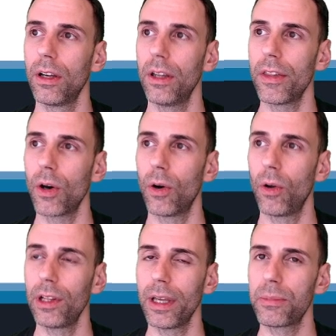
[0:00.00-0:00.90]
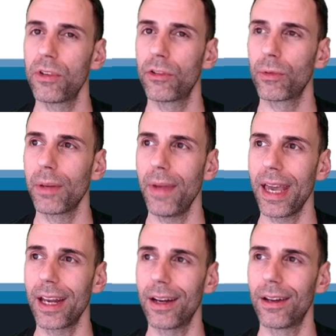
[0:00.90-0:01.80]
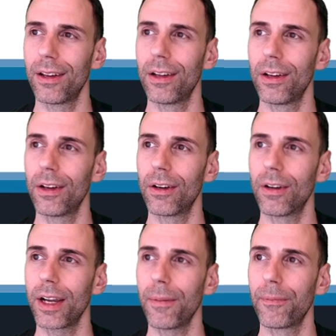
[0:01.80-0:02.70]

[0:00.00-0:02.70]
The old ellipses remain, right?